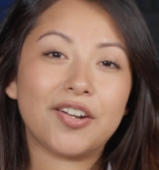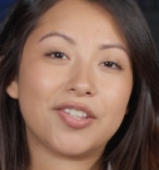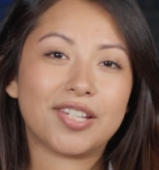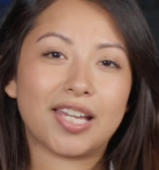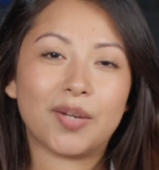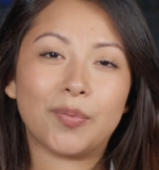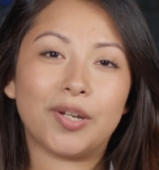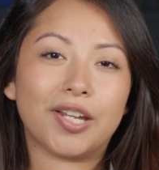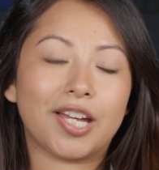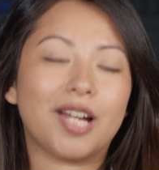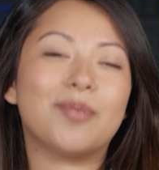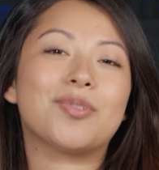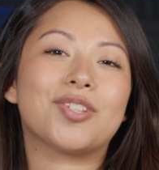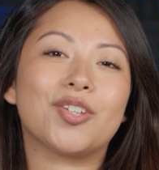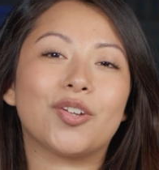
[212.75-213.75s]
of 10 when it
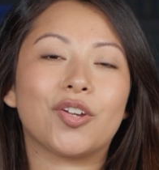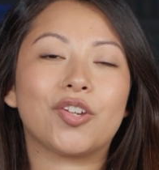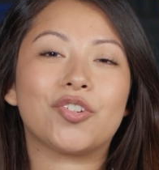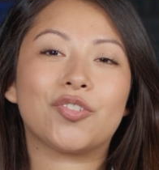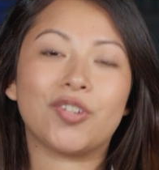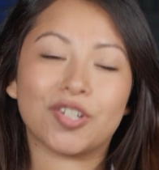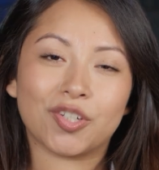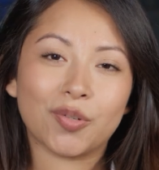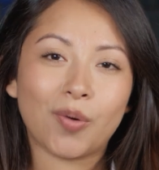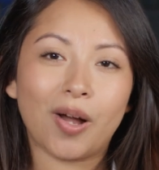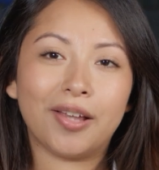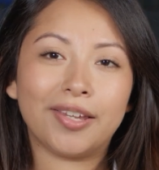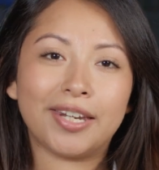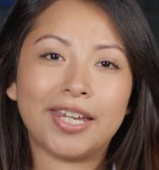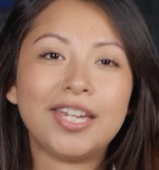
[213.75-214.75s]
comes to construction
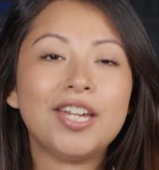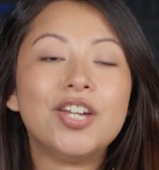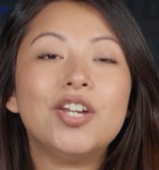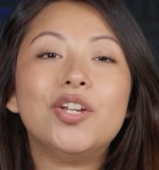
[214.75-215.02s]
quality.